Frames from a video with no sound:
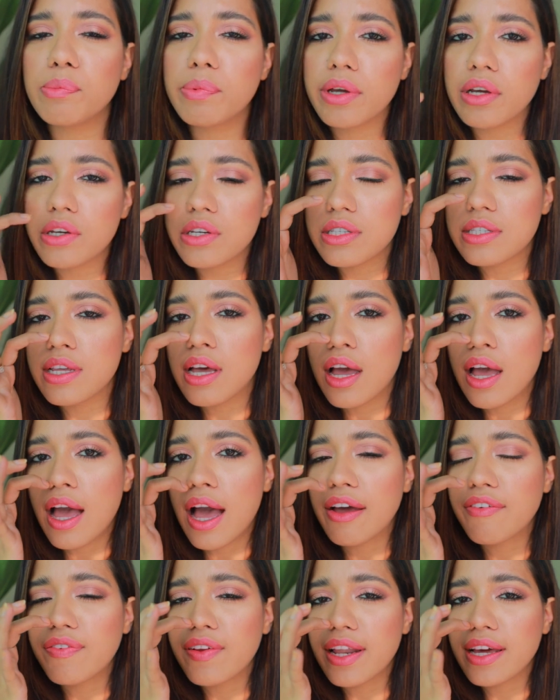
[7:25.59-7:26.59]
because
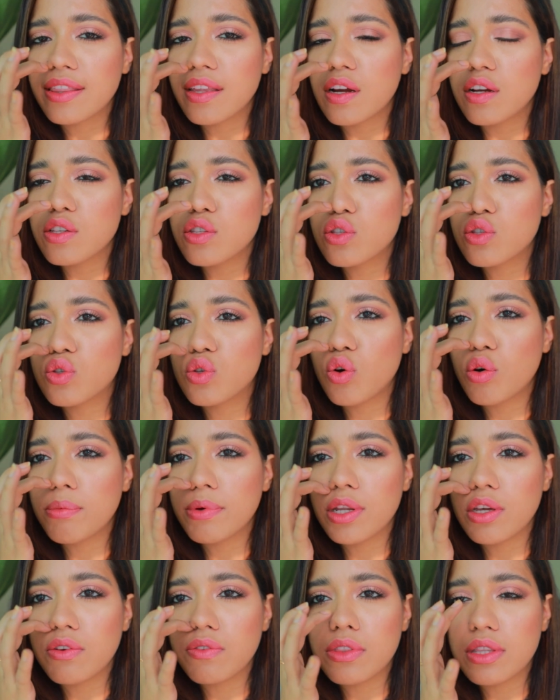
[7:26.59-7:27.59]
I feel like there are so
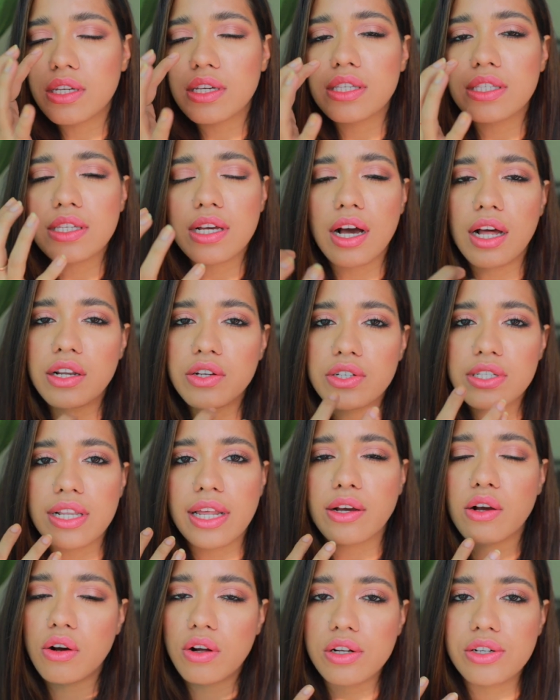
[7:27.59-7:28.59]
many of these colors
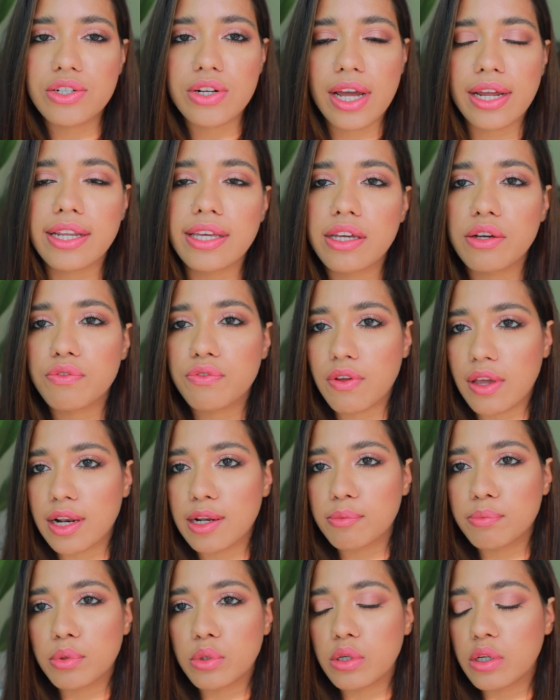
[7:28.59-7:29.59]
like already
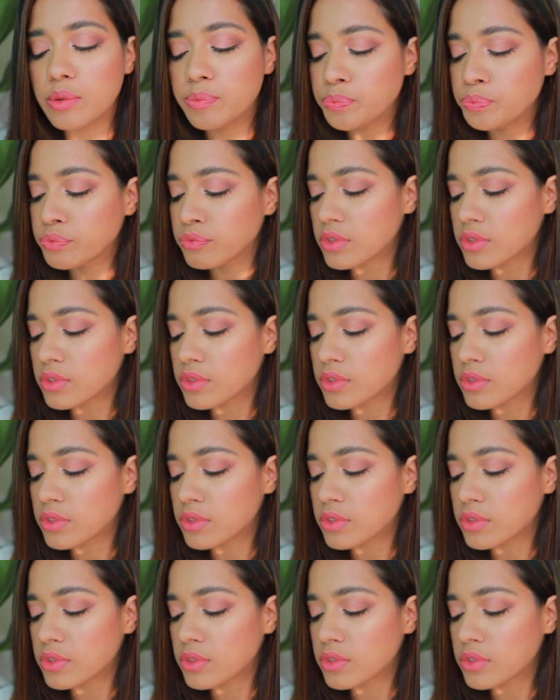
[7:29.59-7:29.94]
available